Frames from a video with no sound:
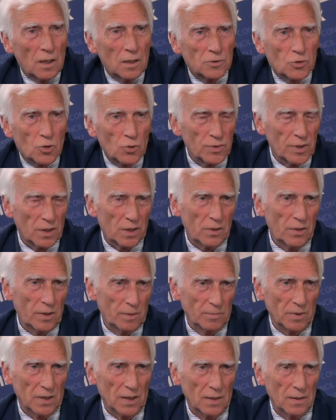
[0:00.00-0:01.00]
to the
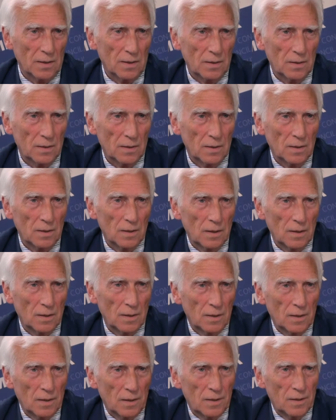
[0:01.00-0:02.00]
Crimea.
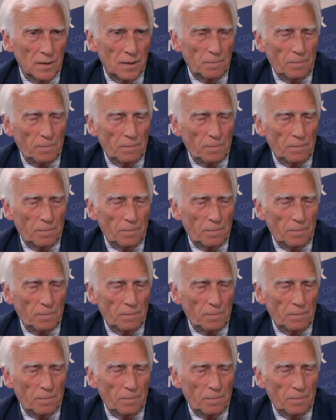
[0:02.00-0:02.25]
The